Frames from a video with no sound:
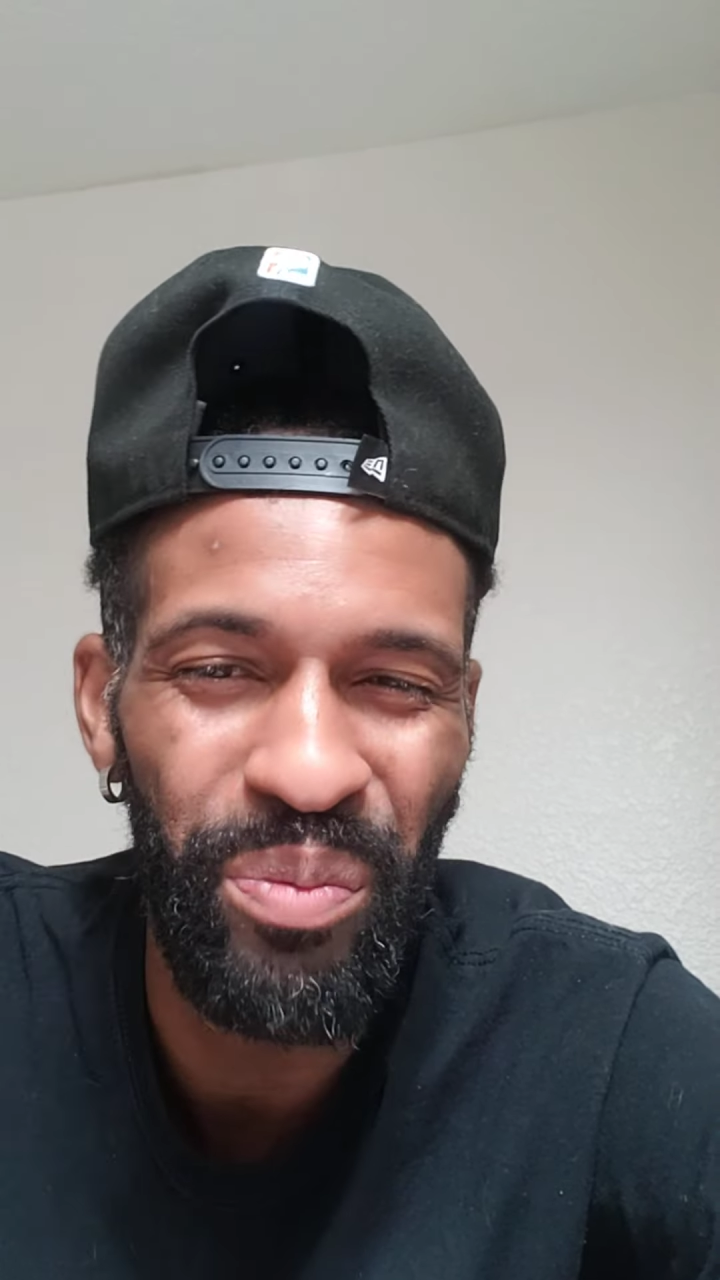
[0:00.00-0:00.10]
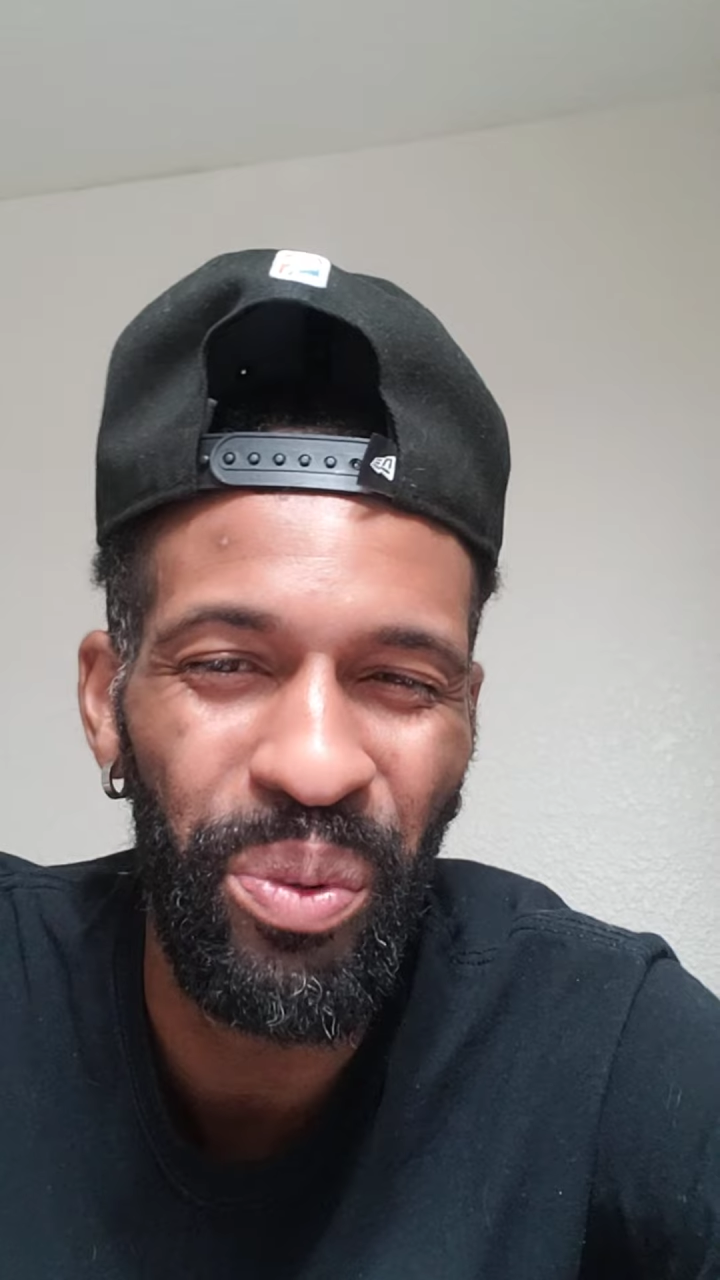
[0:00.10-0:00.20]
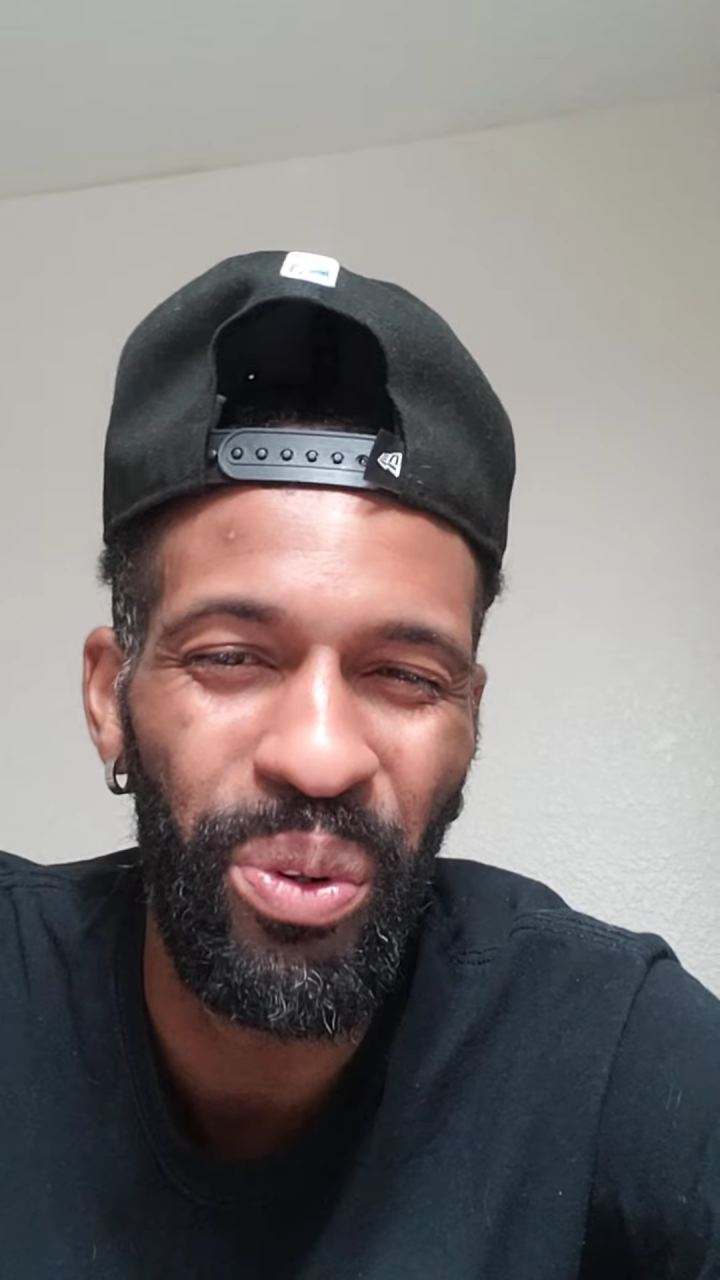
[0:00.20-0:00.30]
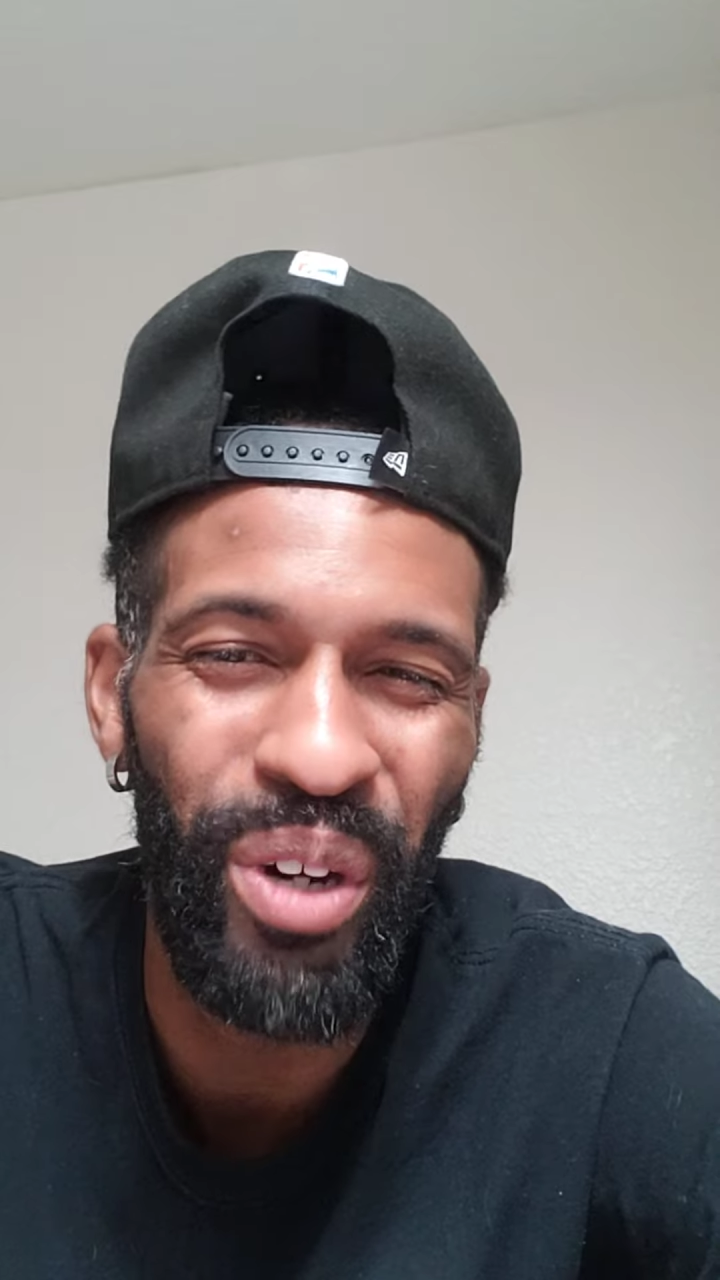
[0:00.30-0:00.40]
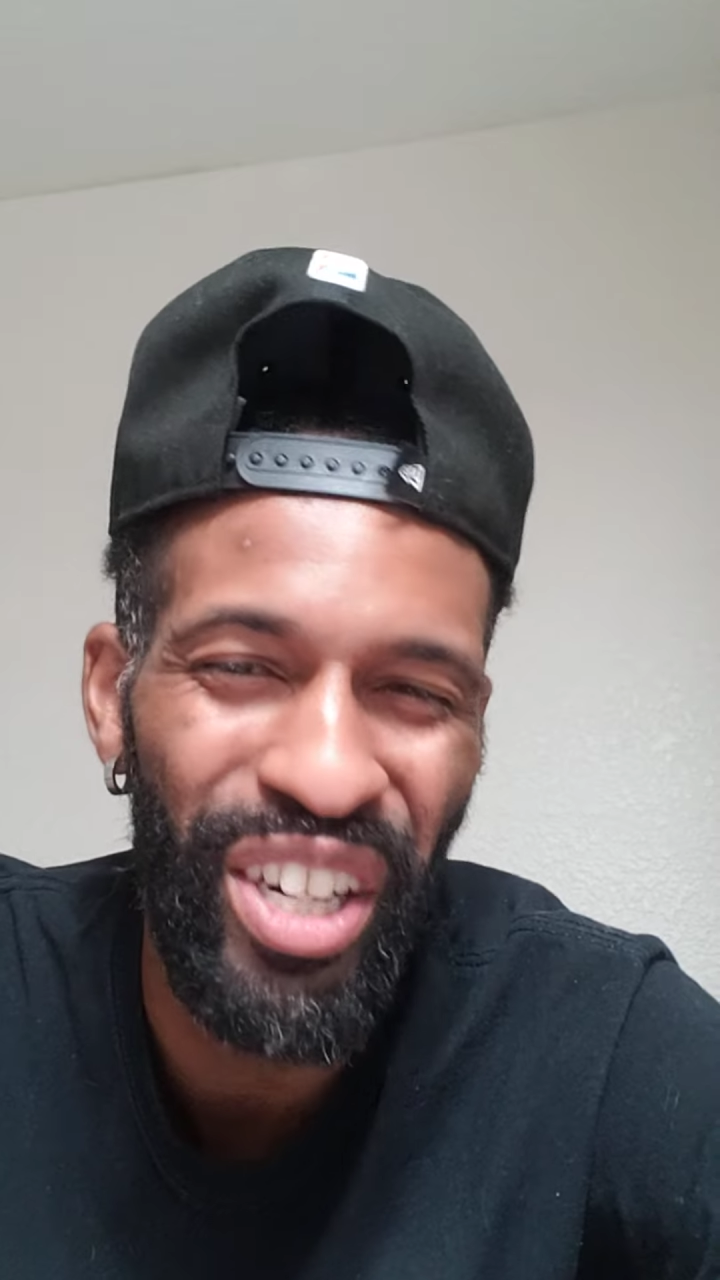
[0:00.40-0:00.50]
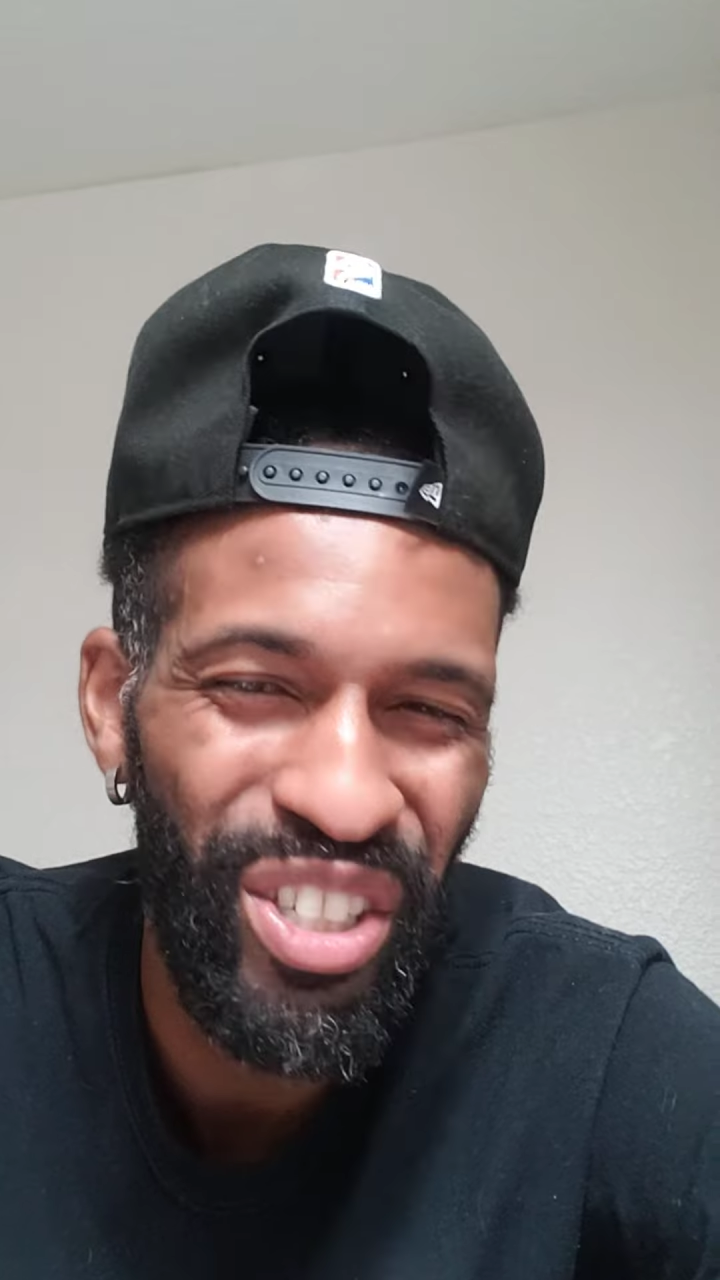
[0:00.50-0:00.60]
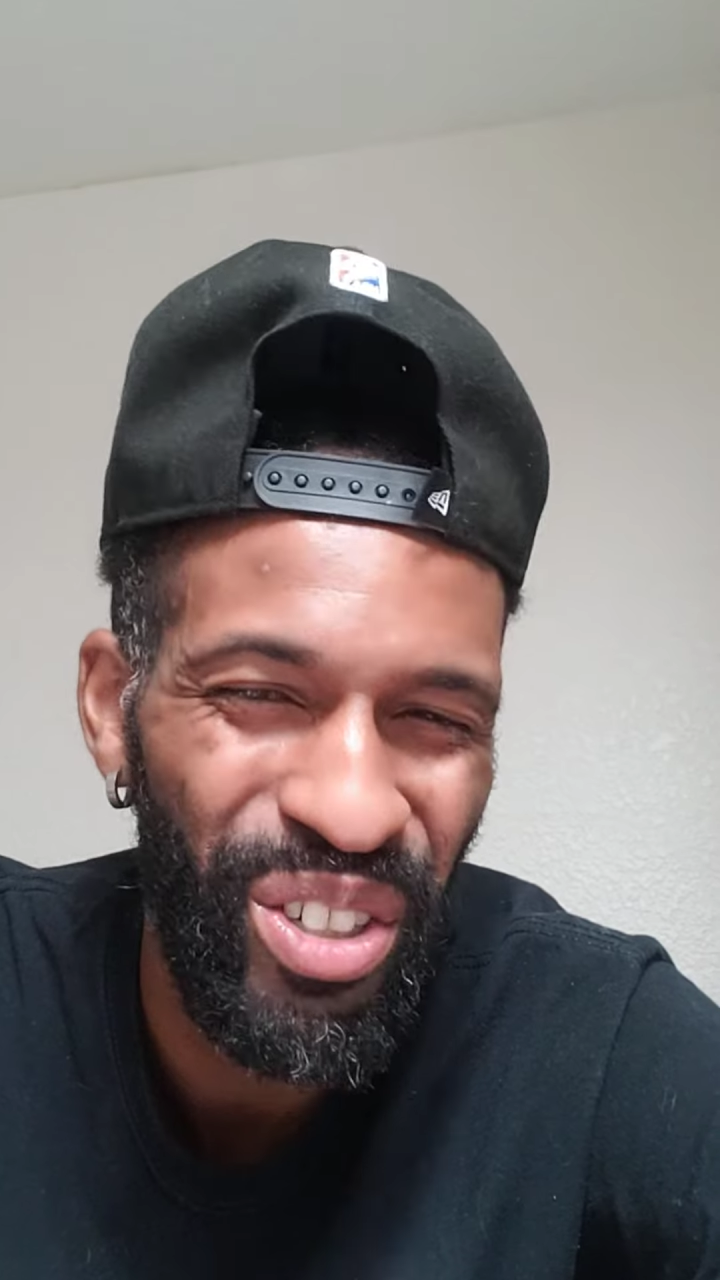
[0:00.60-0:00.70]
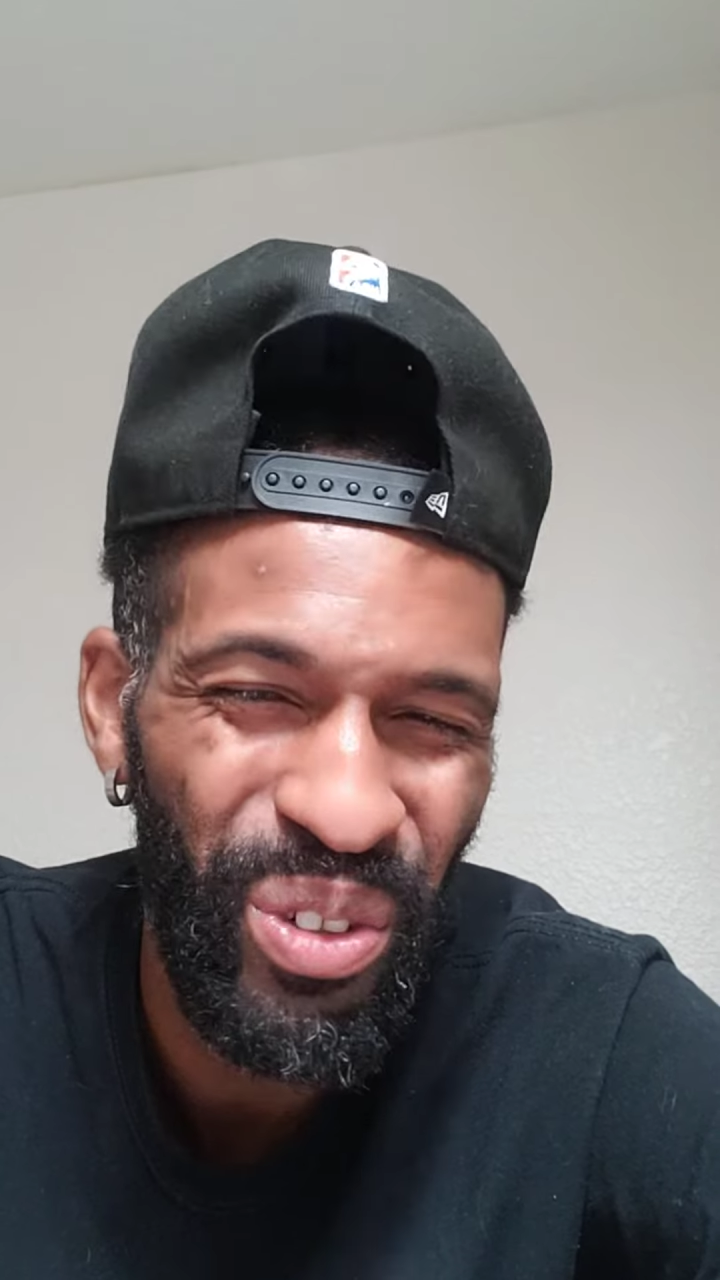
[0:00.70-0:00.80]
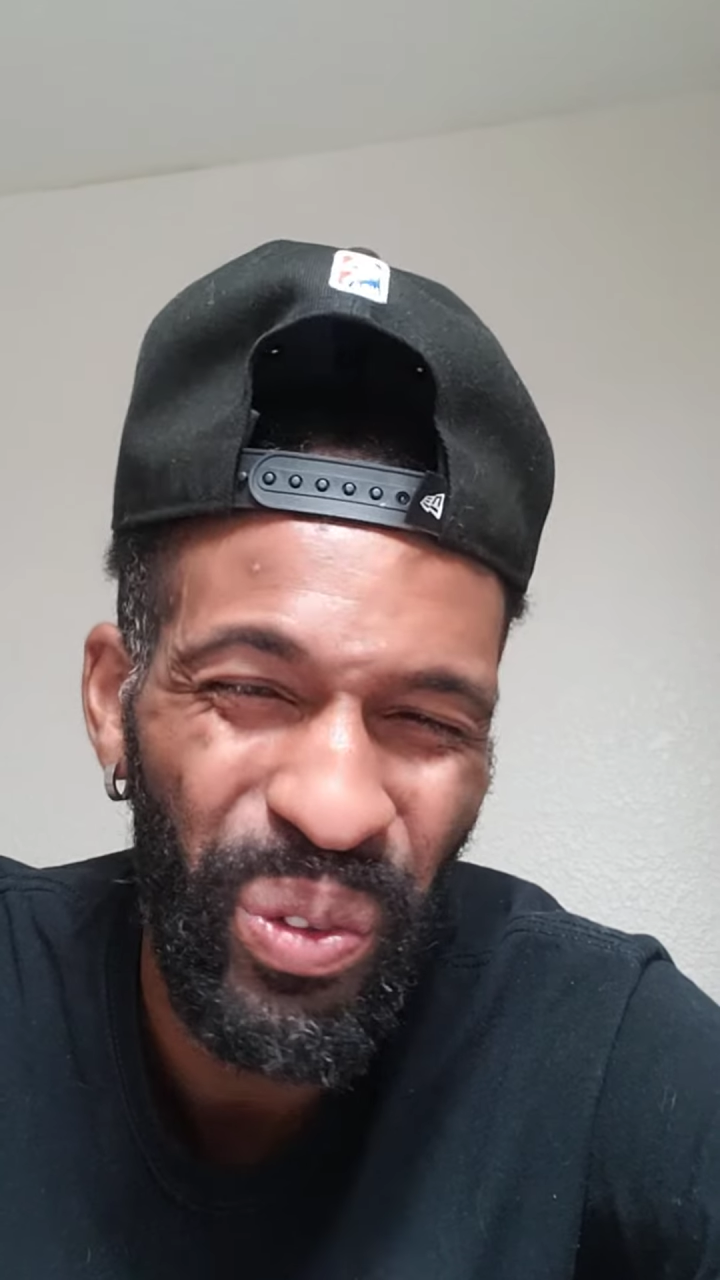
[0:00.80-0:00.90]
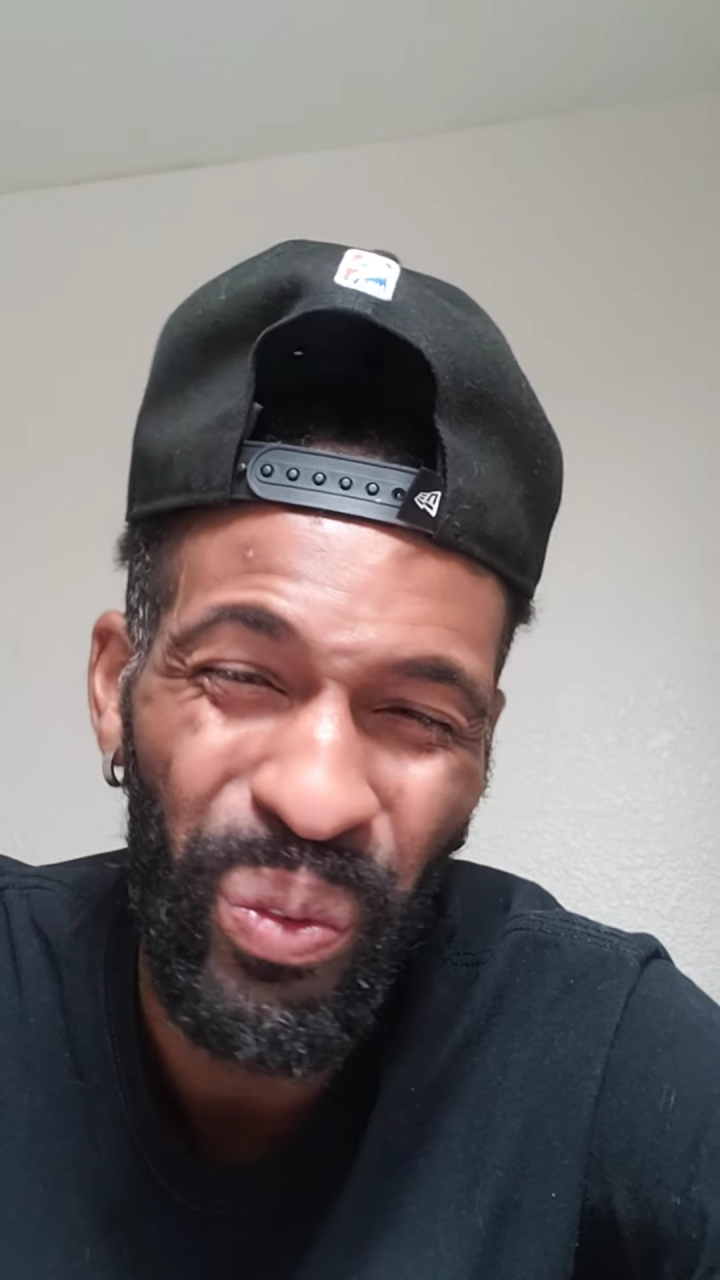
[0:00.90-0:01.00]
in
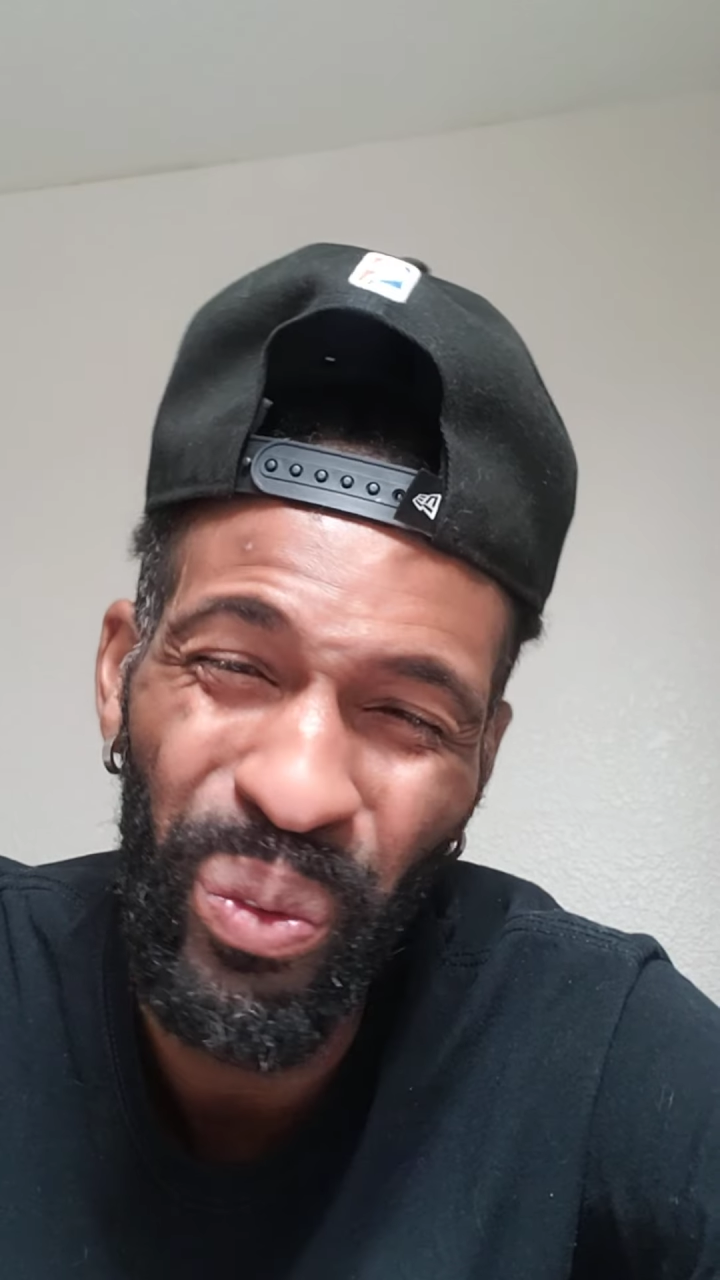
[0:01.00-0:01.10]
pressure?